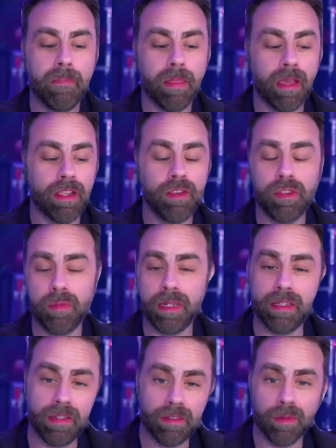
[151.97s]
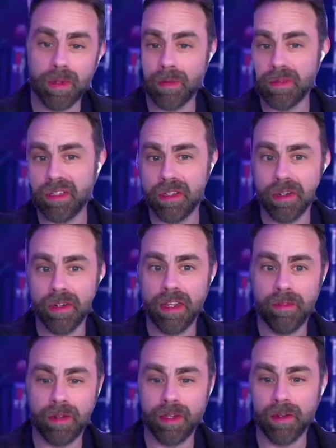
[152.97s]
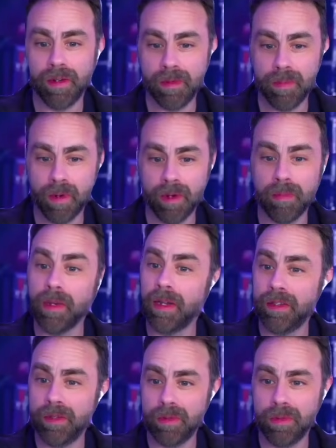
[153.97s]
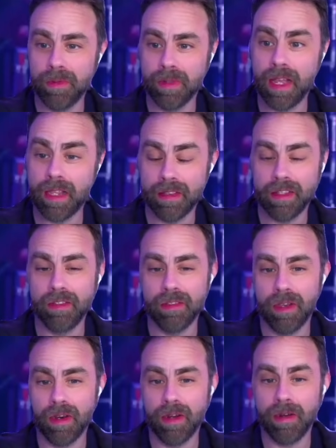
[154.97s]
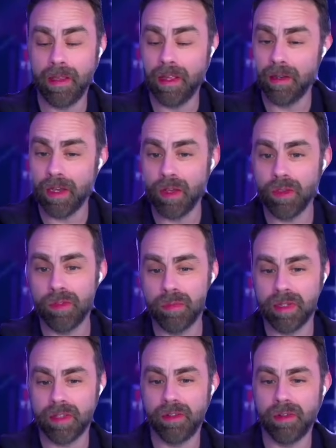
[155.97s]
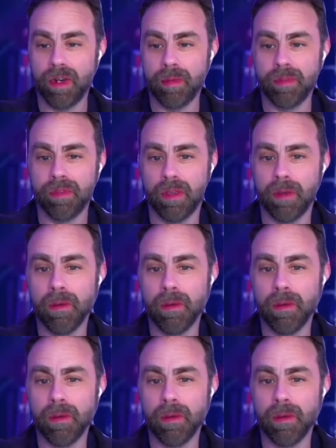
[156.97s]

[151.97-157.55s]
I used to be decent when I was younger, not very good anymore, but I do like the guitar, and I also play the drums. So